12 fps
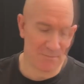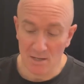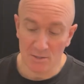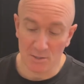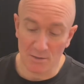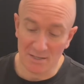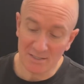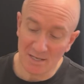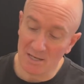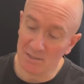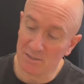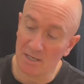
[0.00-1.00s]
So this
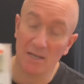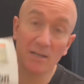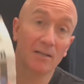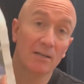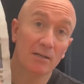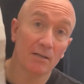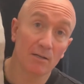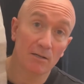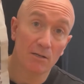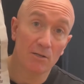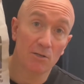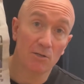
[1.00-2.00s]
is. Uh,
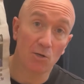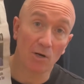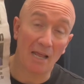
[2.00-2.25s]
John